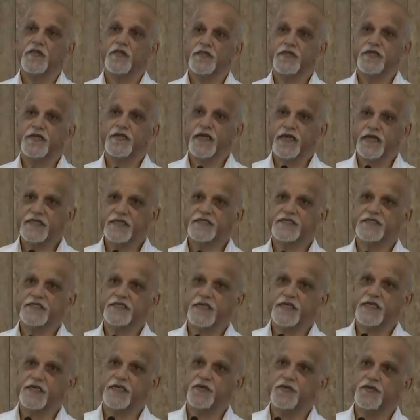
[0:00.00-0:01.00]
The next
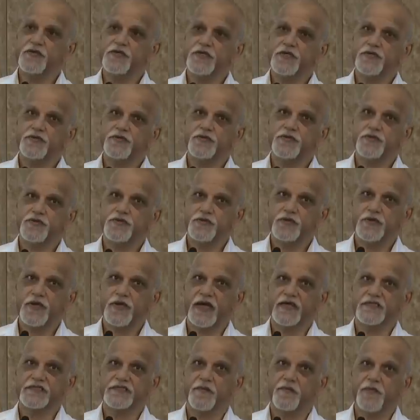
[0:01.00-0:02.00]
thing you need to do
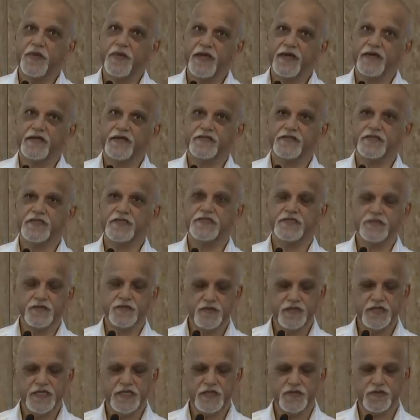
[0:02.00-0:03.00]
as a parent is
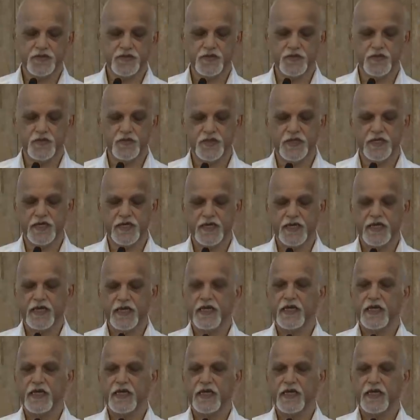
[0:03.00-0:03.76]
you need to look